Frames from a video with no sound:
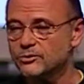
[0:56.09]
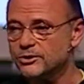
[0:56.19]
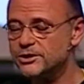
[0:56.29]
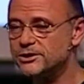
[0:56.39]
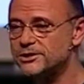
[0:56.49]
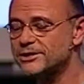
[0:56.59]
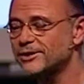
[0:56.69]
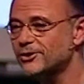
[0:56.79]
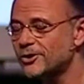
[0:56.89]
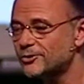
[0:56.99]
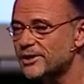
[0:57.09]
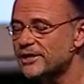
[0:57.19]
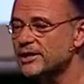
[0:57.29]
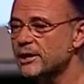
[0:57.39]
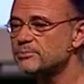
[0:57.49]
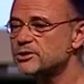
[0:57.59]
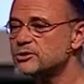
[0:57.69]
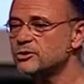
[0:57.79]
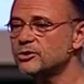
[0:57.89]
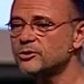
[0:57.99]
reasons that are already
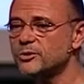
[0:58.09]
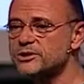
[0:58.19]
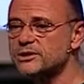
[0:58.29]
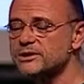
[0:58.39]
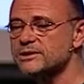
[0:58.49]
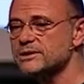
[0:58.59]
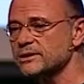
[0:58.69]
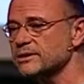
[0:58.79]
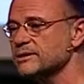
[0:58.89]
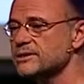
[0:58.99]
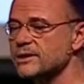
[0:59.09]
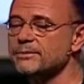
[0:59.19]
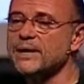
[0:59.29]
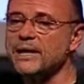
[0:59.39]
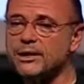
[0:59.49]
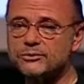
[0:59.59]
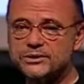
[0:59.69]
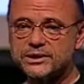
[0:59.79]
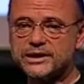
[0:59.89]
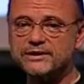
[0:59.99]
obscure, was considered somehow
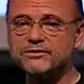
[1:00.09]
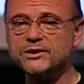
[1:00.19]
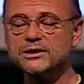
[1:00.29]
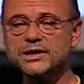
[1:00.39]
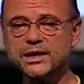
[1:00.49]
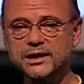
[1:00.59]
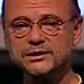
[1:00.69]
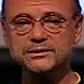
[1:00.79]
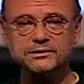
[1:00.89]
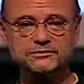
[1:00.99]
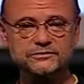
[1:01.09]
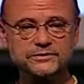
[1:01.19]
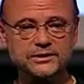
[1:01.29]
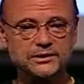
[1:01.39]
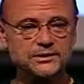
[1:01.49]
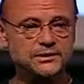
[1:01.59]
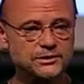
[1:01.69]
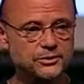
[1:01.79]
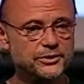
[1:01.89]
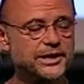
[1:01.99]
in the avant-garde of
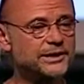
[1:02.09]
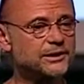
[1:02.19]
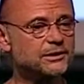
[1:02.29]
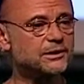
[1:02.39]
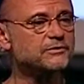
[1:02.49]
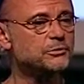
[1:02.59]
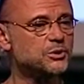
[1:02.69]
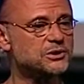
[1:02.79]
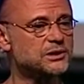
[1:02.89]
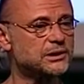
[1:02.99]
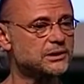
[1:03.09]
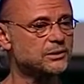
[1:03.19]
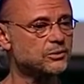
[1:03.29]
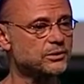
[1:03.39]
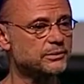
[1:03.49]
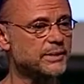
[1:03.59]
creating the livable city in North